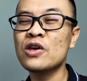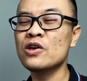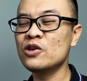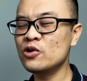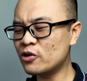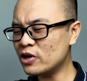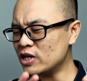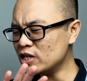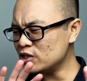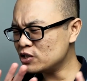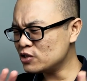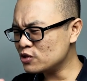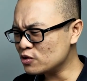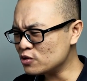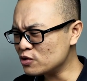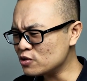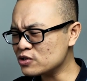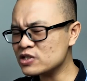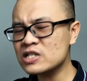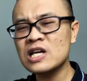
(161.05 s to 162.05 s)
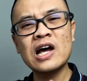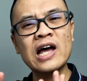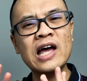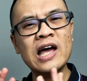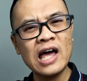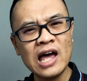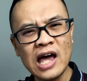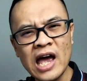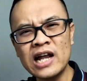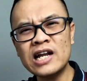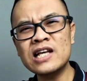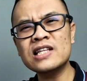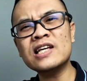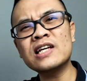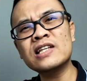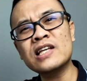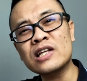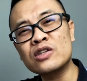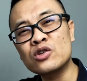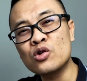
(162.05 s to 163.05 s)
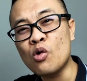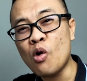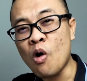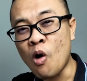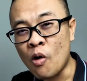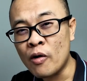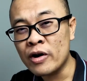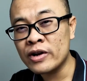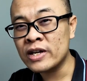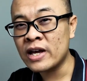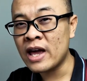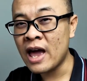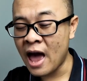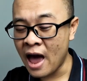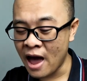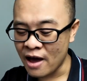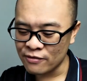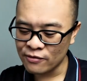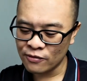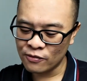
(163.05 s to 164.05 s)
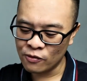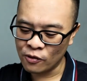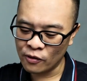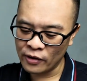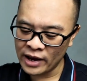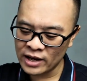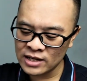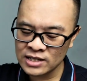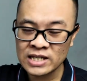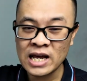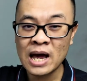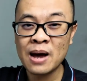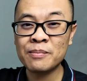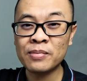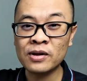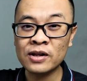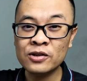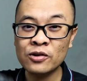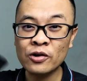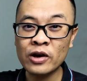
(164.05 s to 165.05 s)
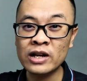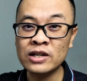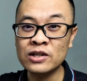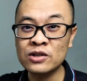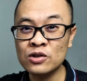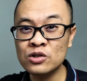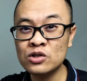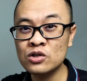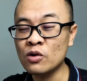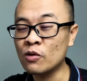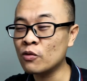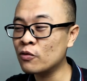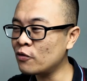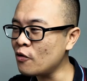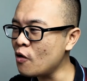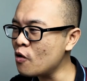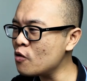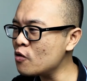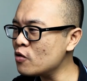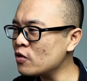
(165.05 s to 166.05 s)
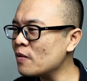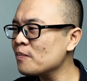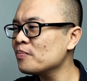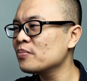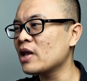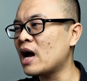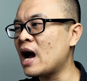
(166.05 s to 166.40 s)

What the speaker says: You can use anything that you already have. For example, you can use your phone.